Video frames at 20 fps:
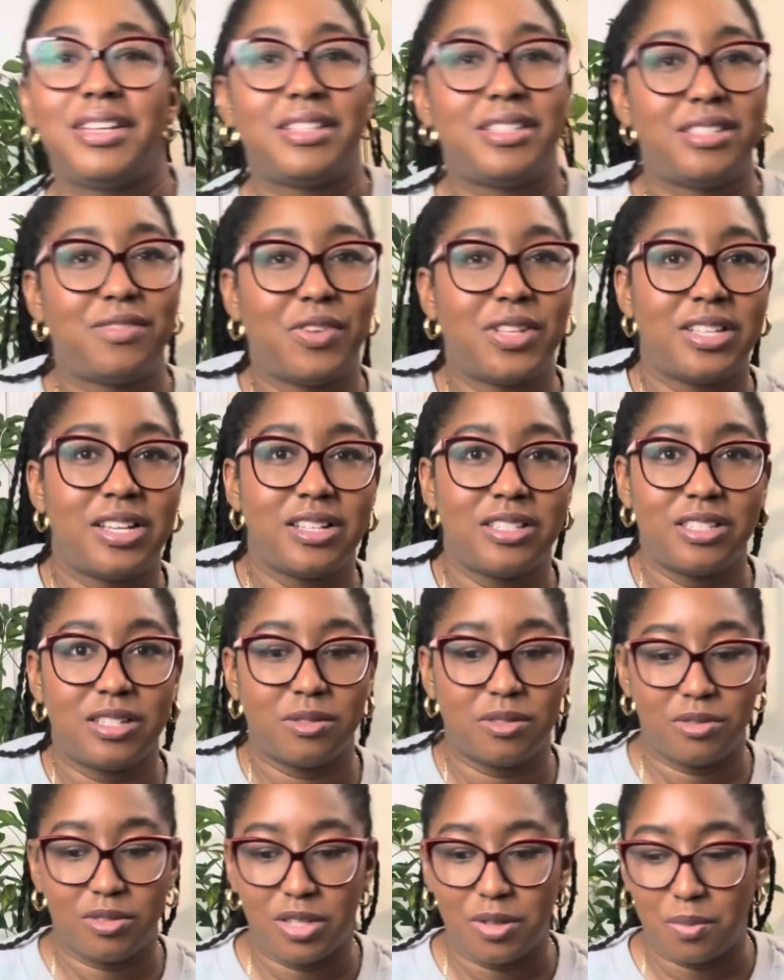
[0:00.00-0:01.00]
it's fitting
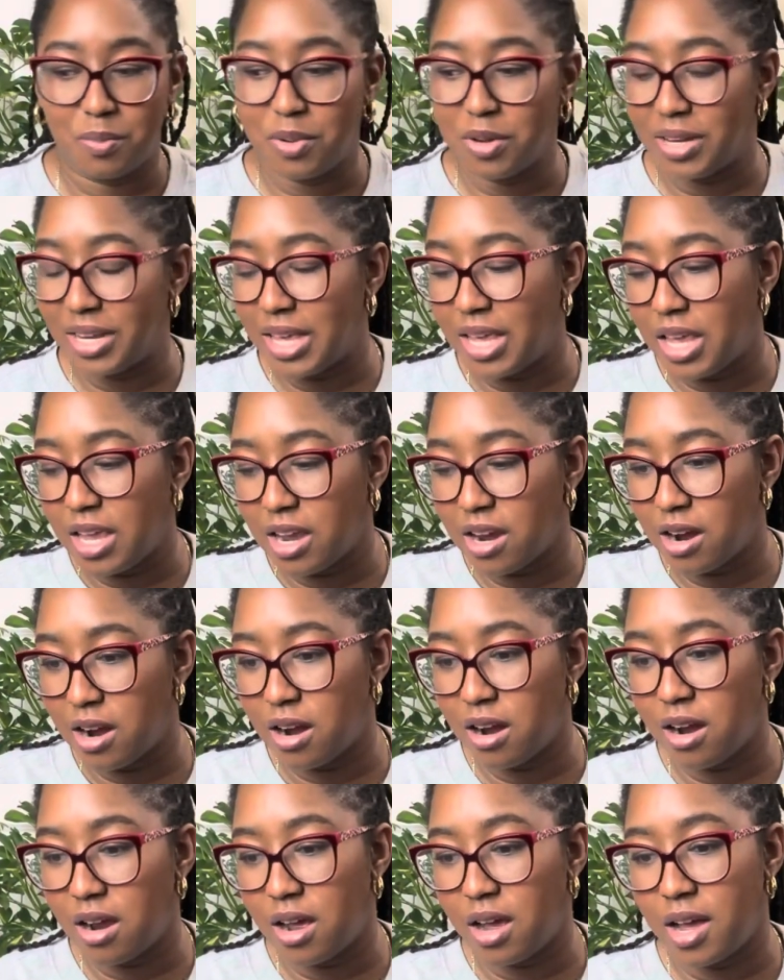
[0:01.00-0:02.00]
to put
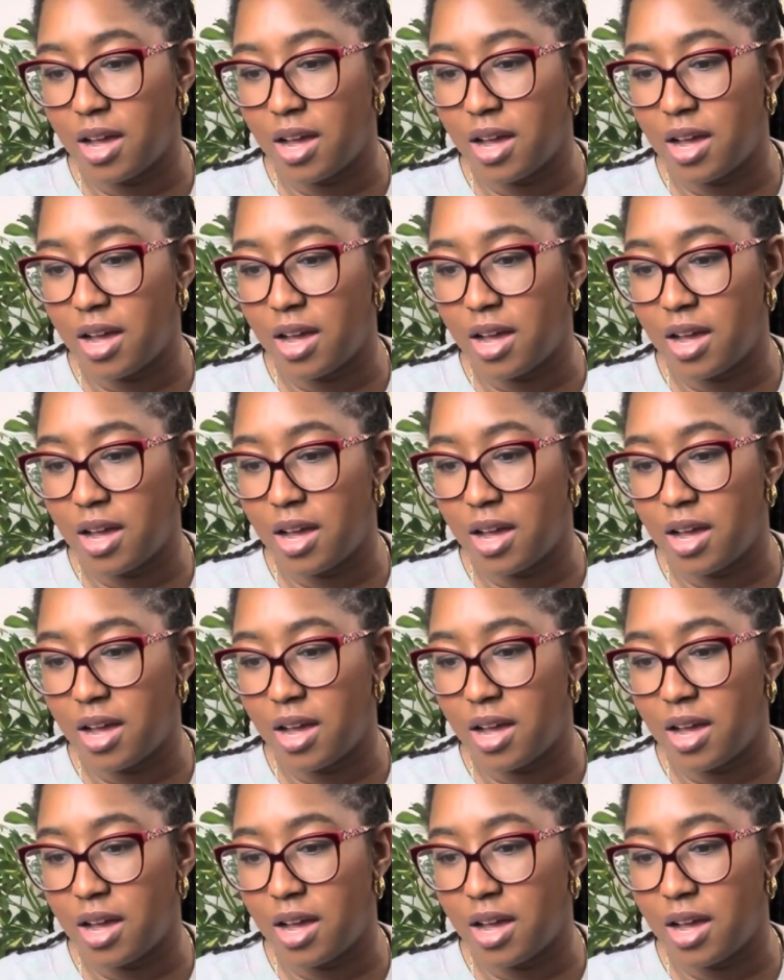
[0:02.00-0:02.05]
here,